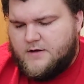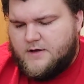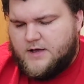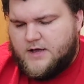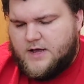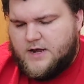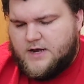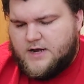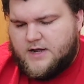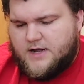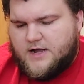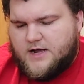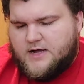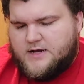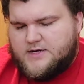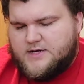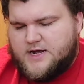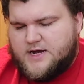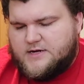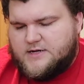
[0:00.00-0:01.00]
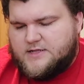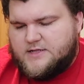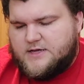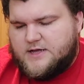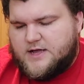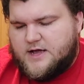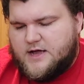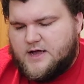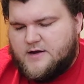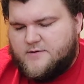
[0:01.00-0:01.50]
and I contacted the
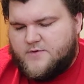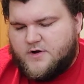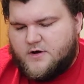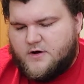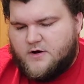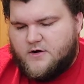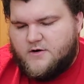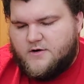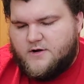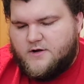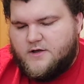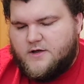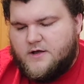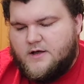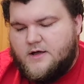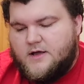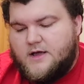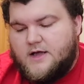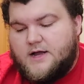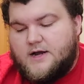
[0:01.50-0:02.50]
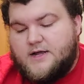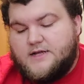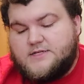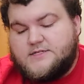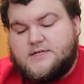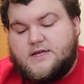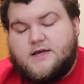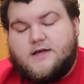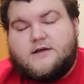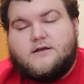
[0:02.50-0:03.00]
guy on Mercari and I
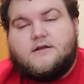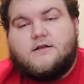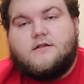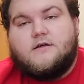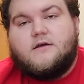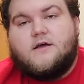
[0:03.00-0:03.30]
said,